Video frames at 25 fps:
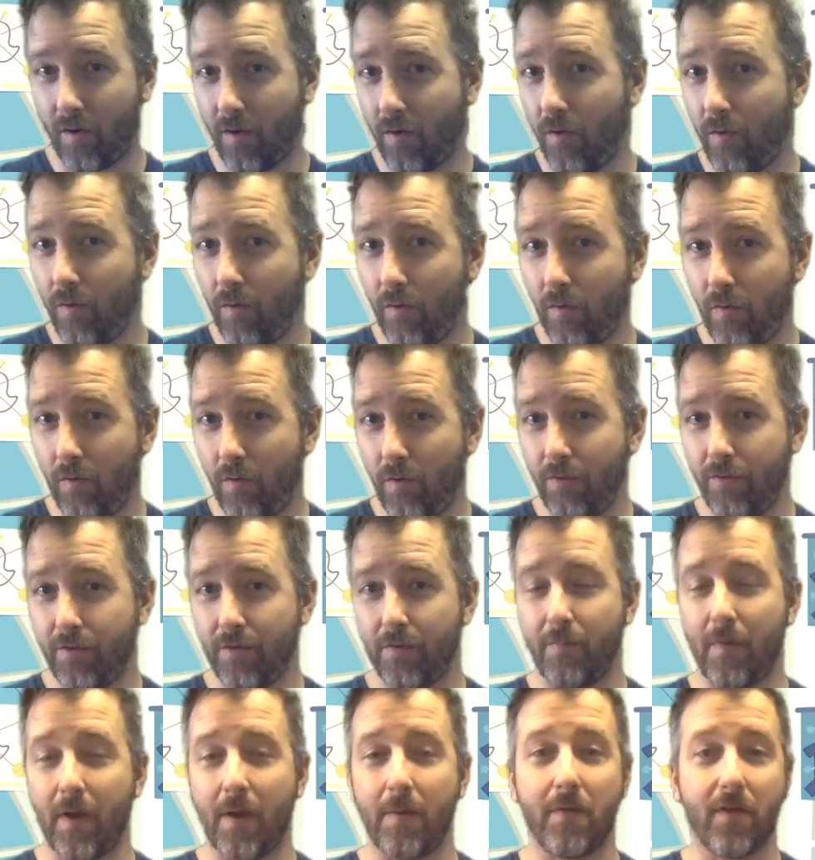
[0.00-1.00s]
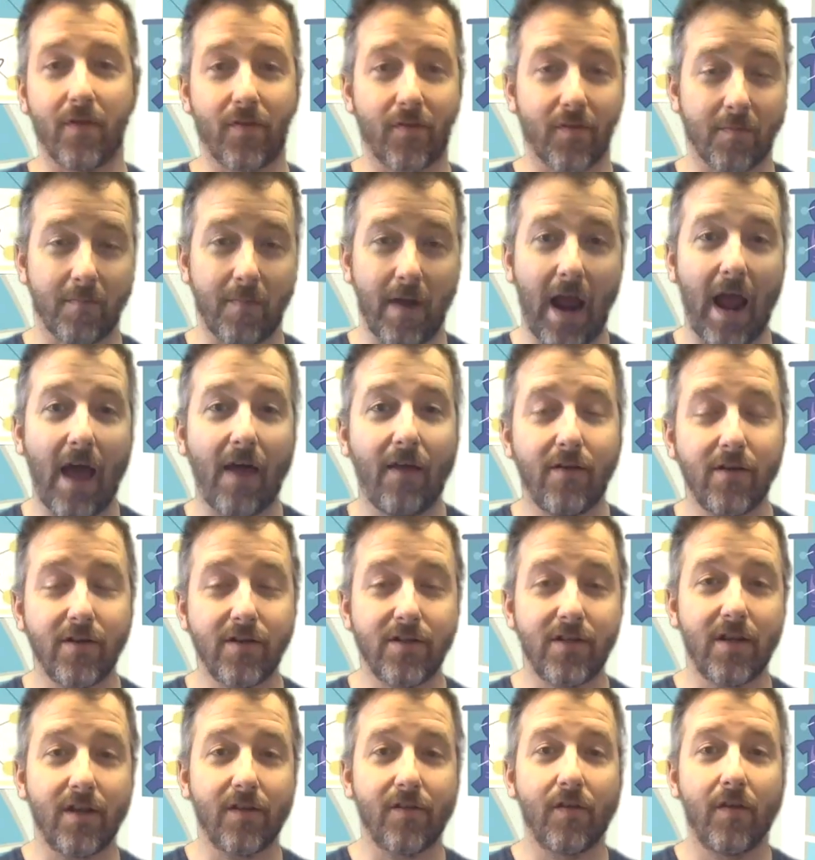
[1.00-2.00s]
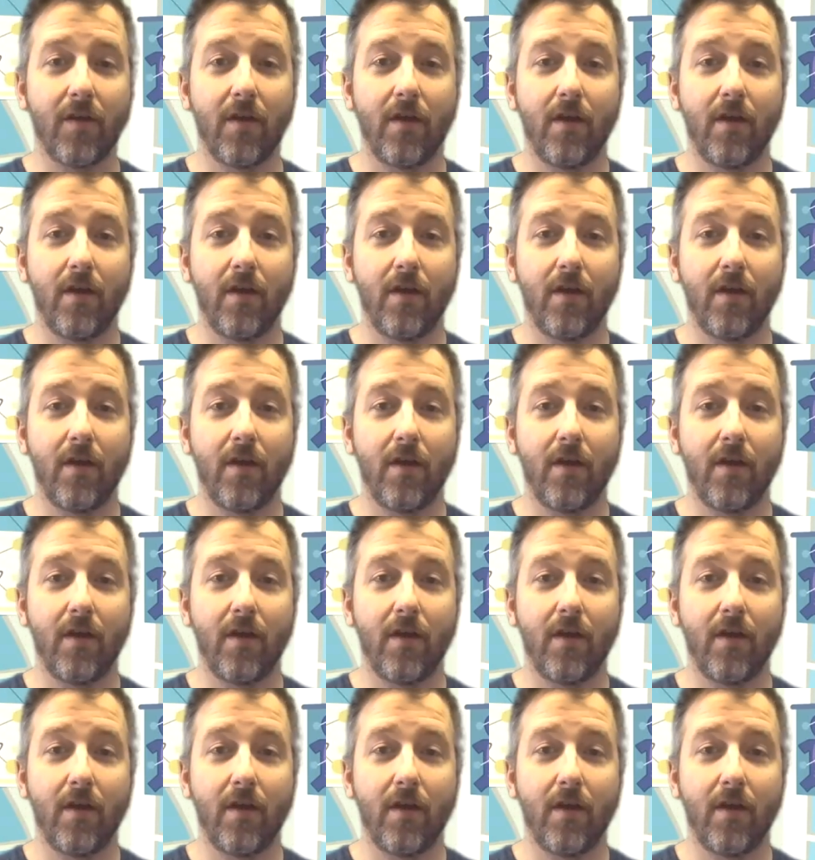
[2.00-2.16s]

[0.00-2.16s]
cold or maybe some allergies.